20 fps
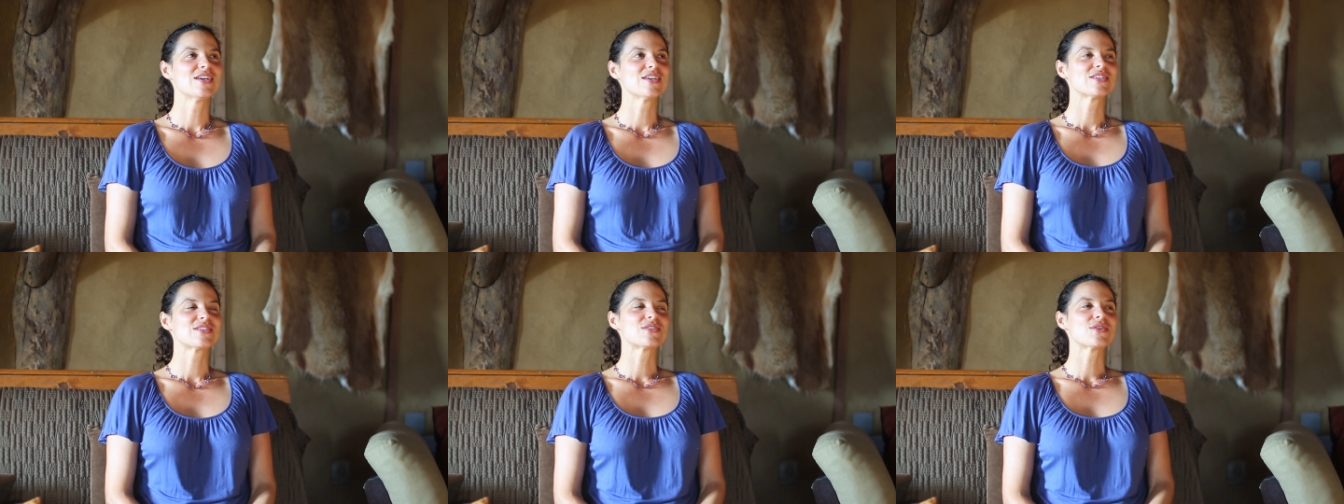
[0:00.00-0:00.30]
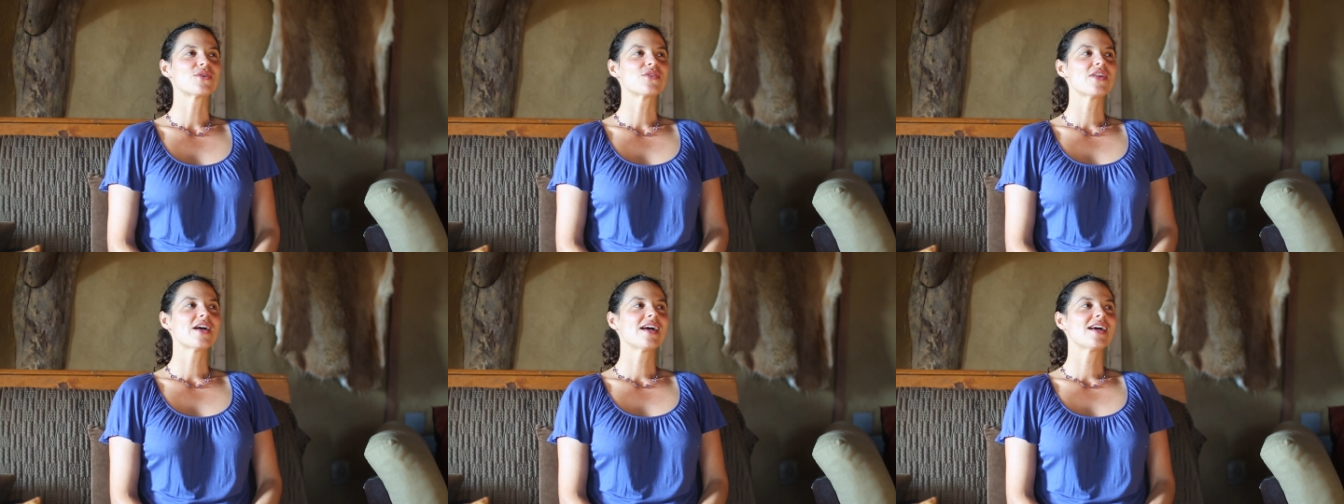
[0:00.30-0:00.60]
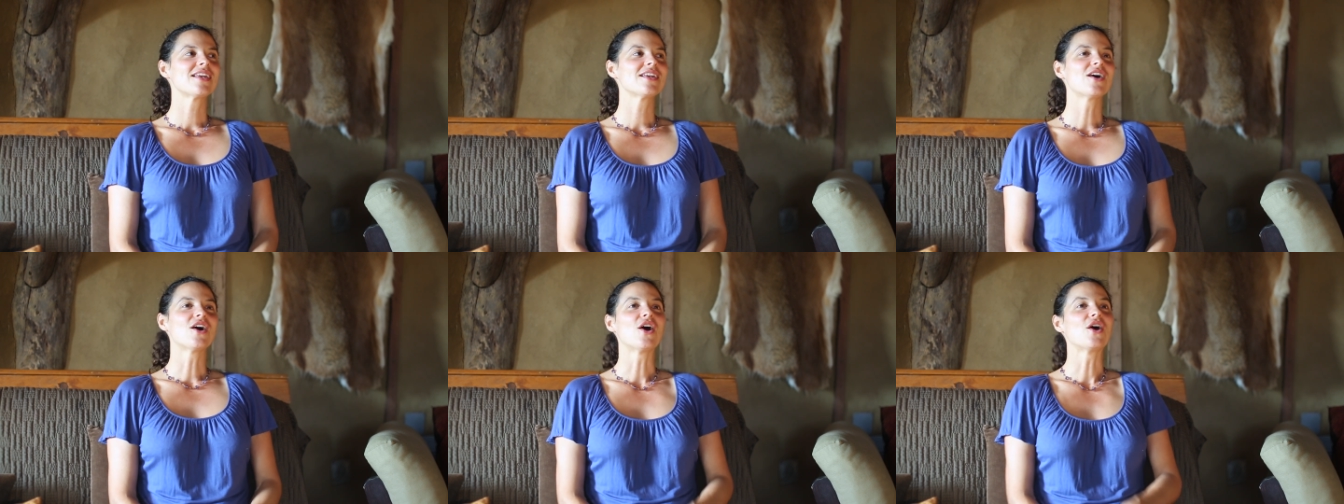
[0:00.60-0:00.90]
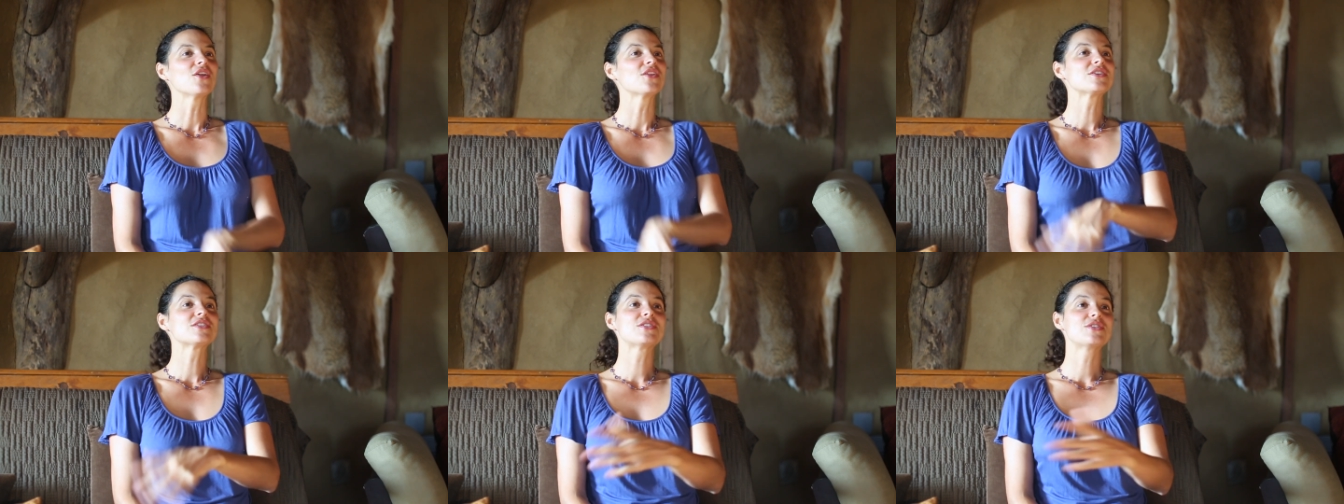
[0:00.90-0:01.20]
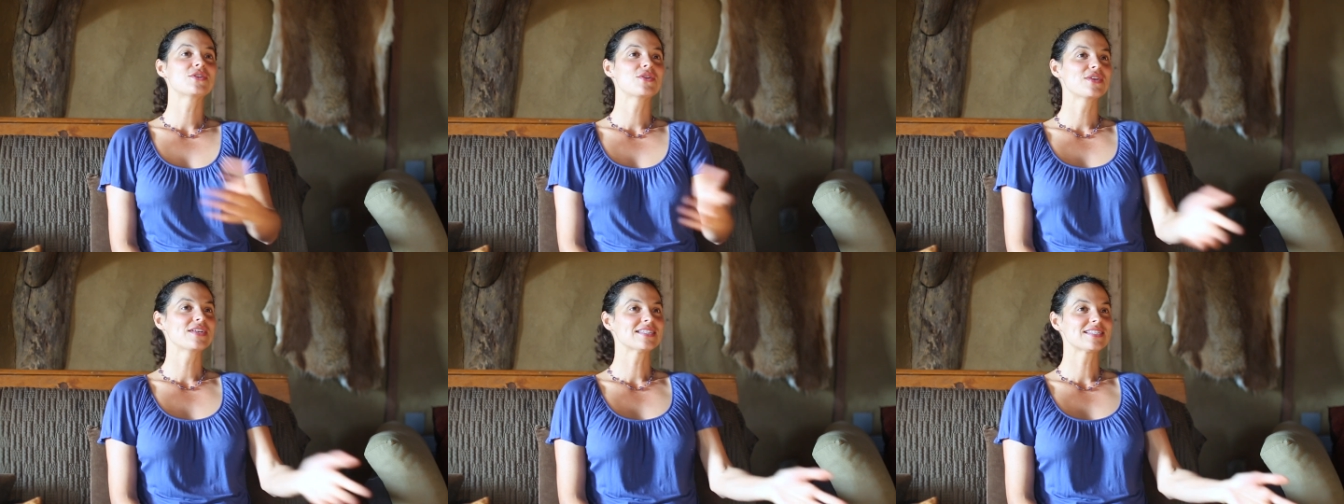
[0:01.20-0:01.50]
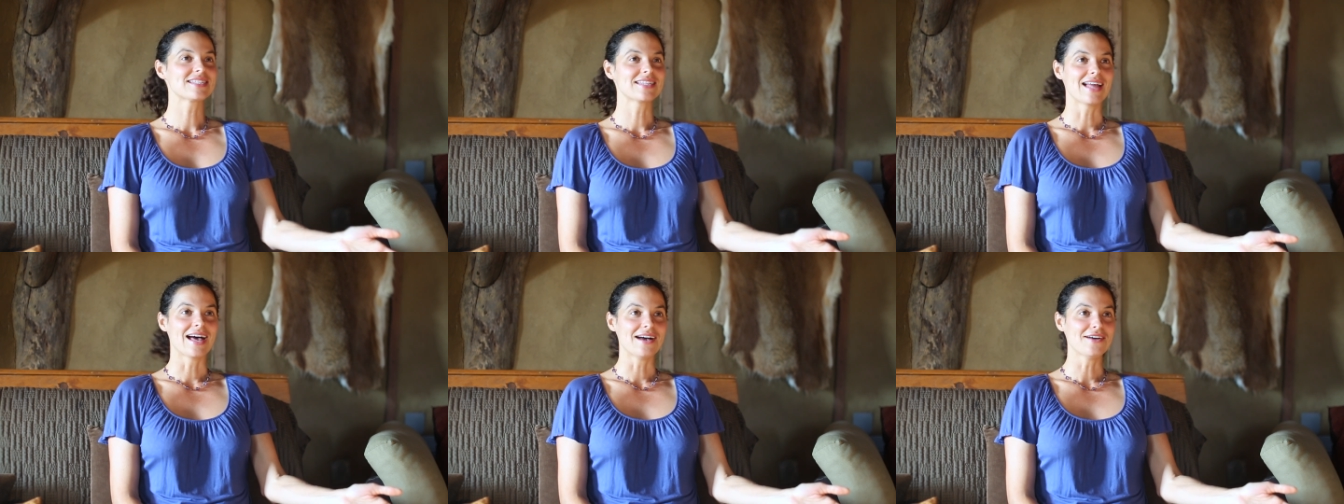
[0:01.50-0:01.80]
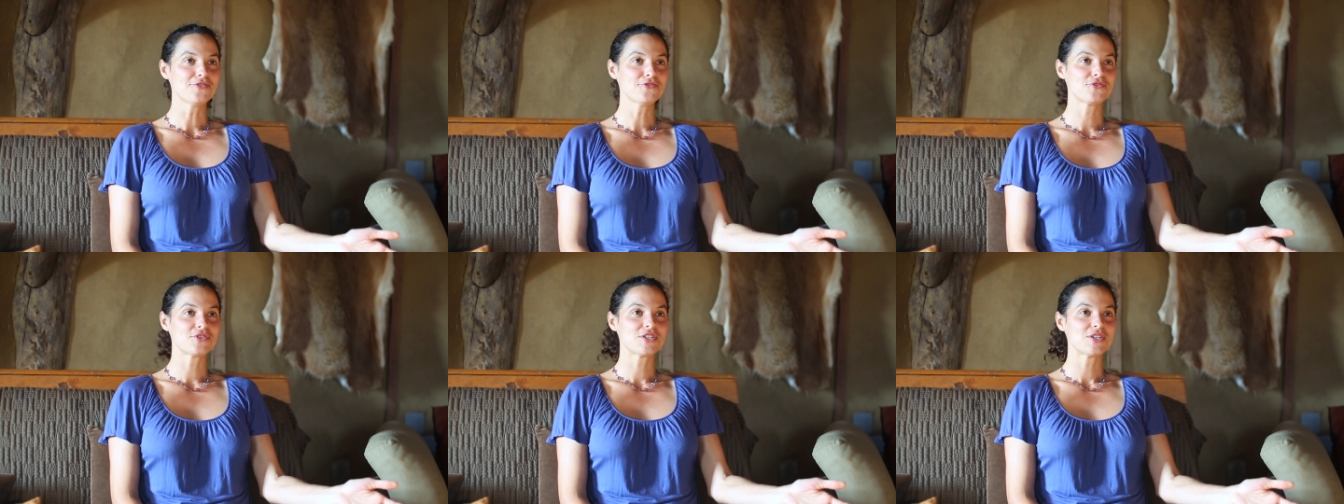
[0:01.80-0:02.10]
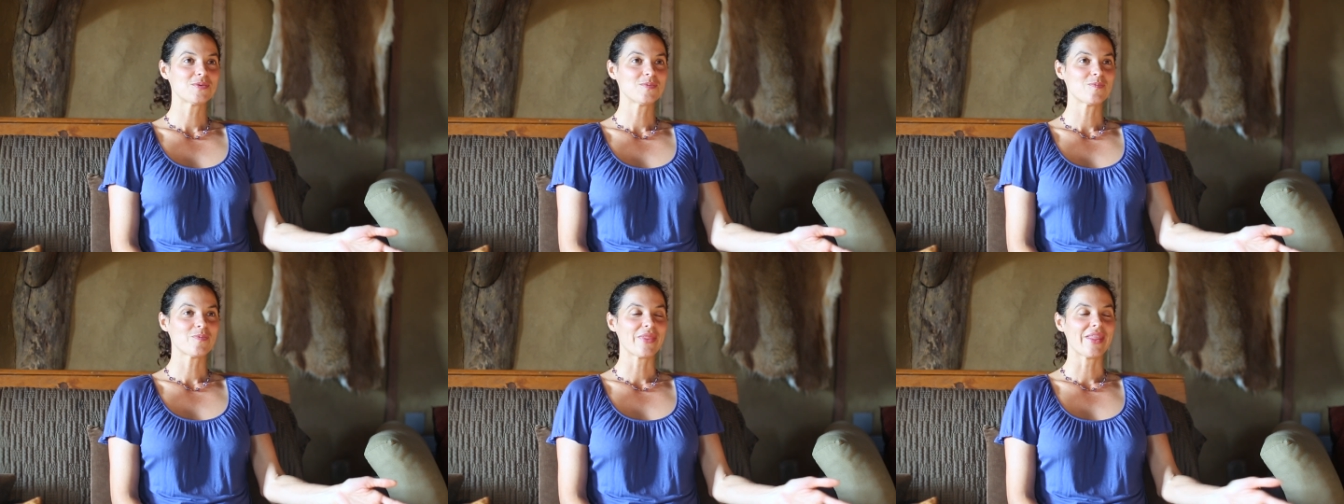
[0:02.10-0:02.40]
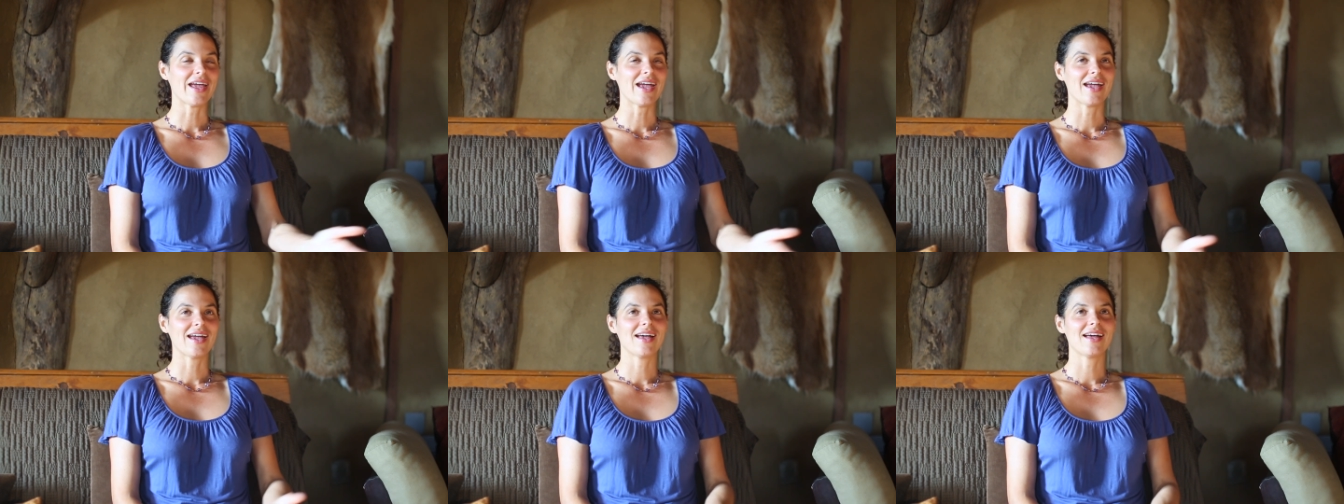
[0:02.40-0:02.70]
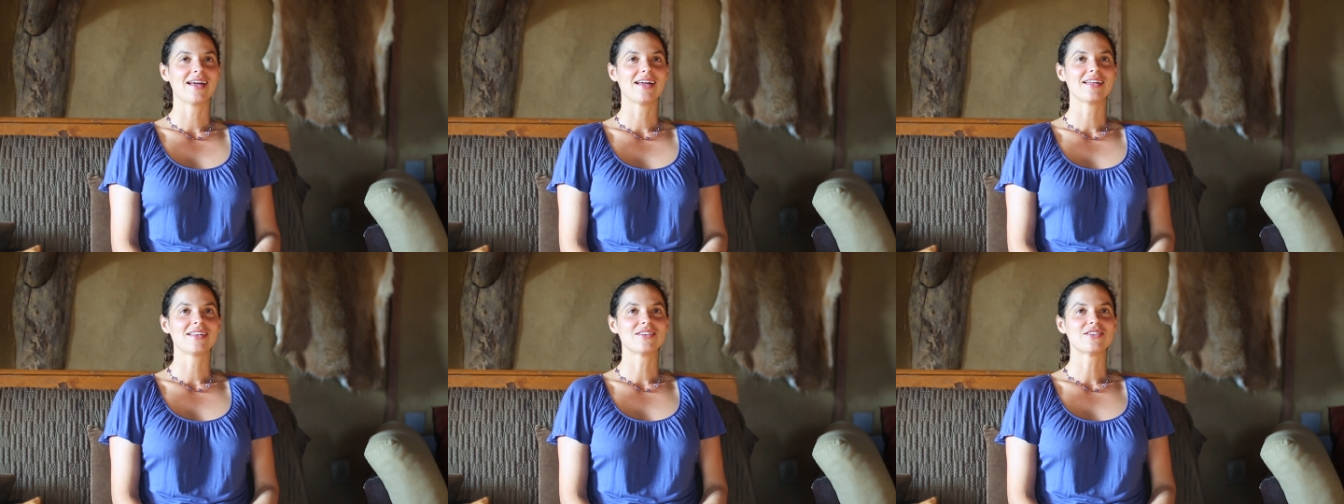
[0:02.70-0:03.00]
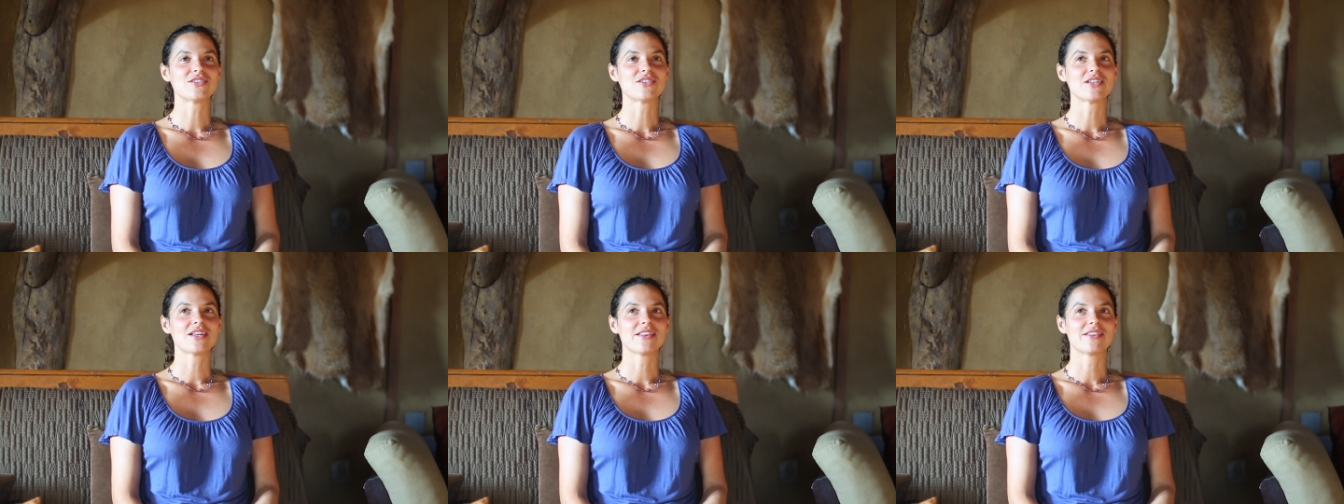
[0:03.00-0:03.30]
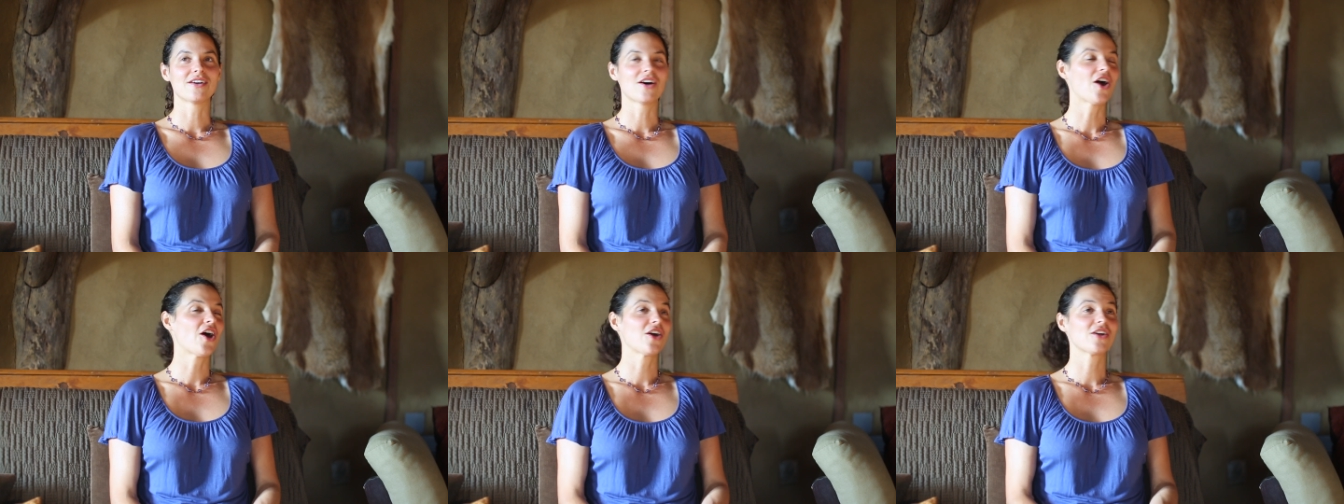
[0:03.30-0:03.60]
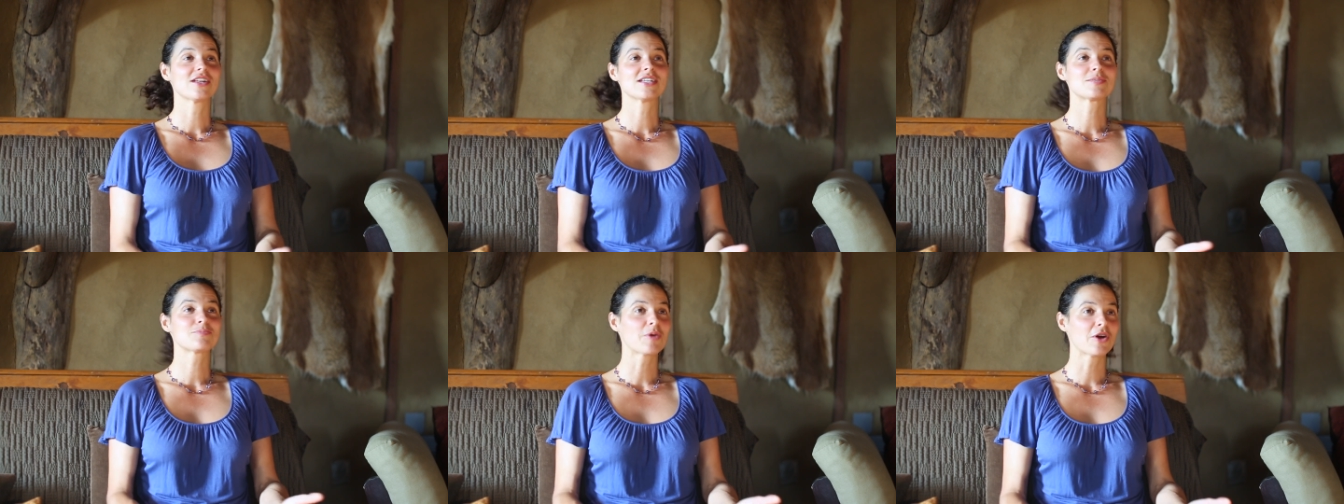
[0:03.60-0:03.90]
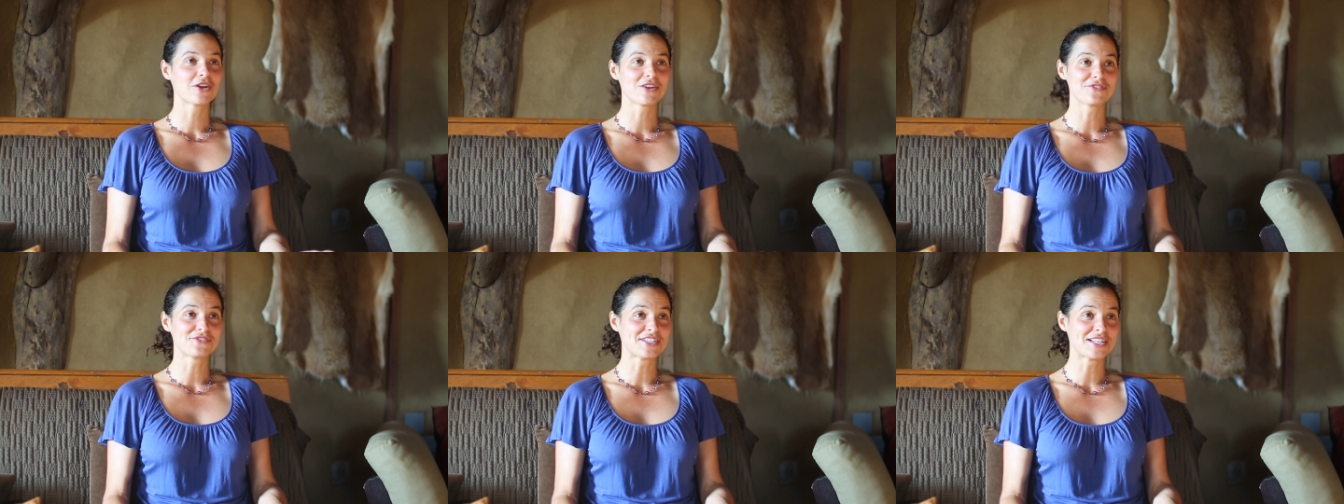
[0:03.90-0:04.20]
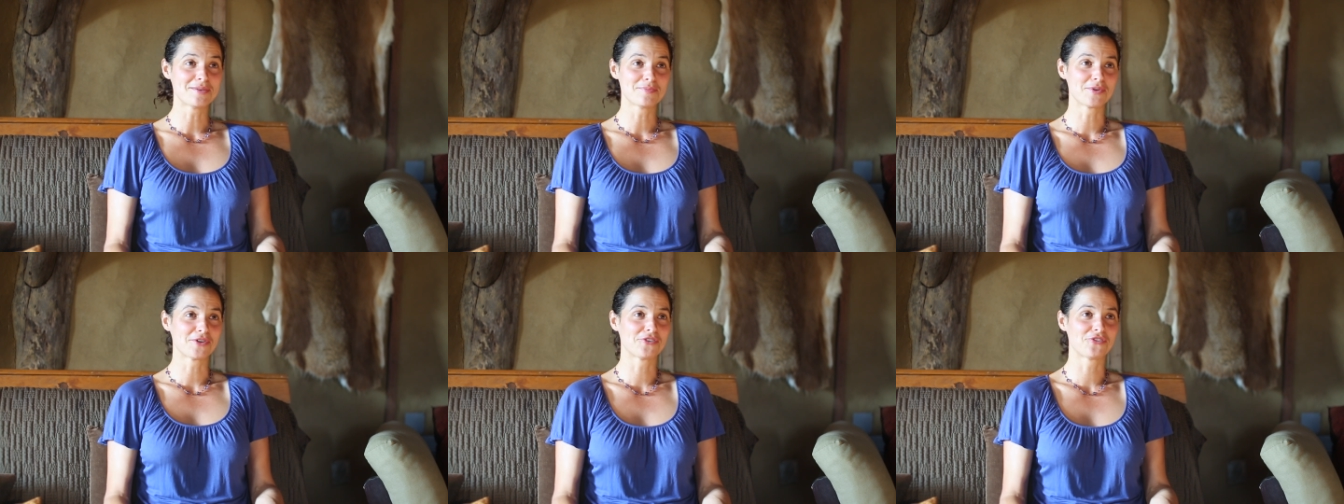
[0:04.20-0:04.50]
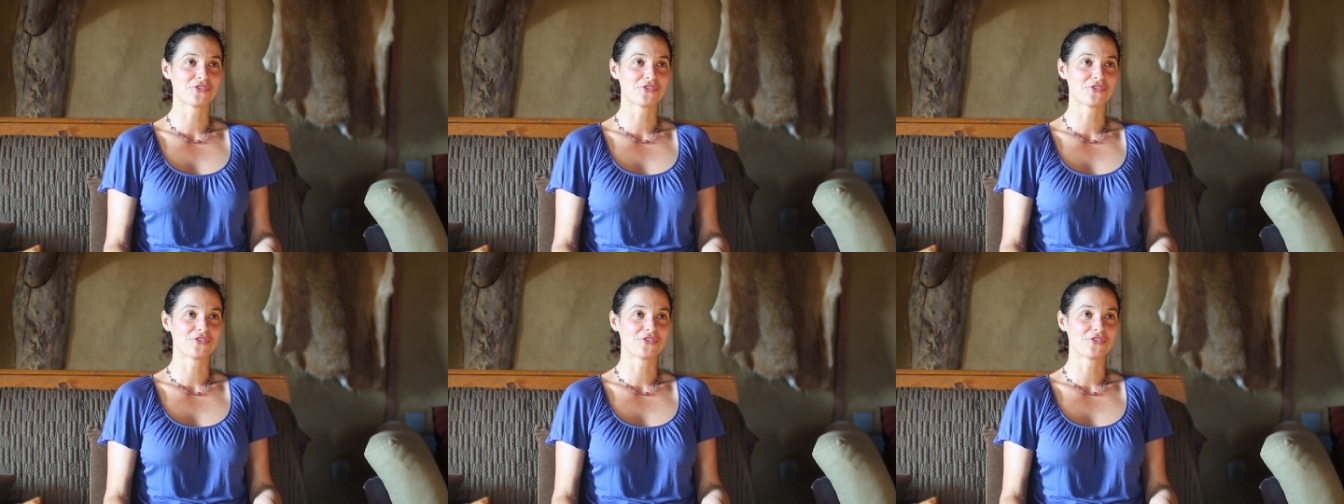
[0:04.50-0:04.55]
So then all the students left, and the hardest part of timber